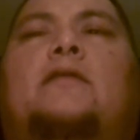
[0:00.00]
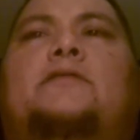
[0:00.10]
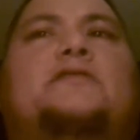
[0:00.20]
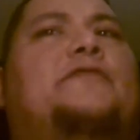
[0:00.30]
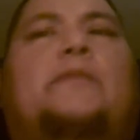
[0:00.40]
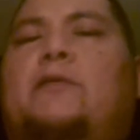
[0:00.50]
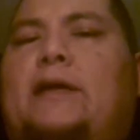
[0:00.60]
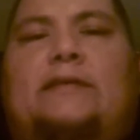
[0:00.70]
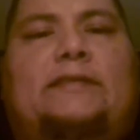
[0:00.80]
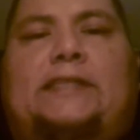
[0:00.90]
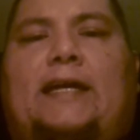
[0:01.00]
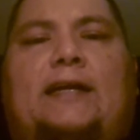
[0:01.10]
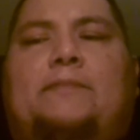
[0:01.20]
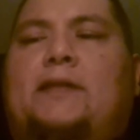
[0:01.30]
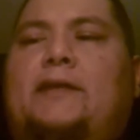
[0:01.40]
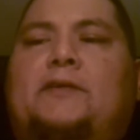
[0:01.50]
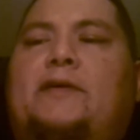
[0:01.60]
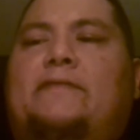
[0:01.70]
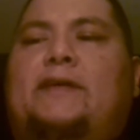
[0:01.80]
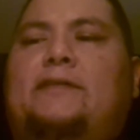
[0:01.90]
just for my regular checkup that I do
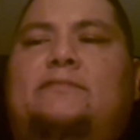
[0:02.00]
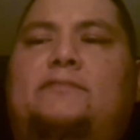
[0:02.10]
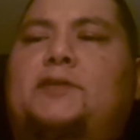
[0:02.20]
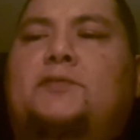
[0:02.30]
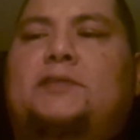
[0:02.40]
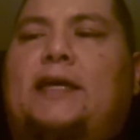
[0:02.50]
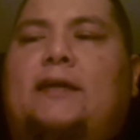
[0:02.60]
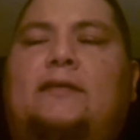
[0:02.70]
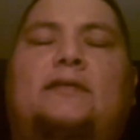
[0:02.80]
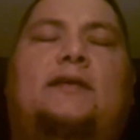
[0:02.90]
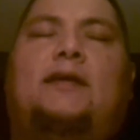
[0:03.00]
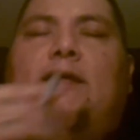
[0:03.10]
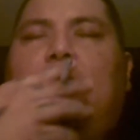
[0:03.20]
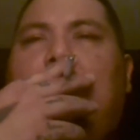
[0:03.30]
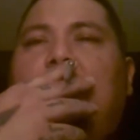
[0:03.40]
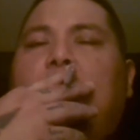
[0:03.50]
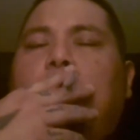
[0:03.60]
every Tuesday. And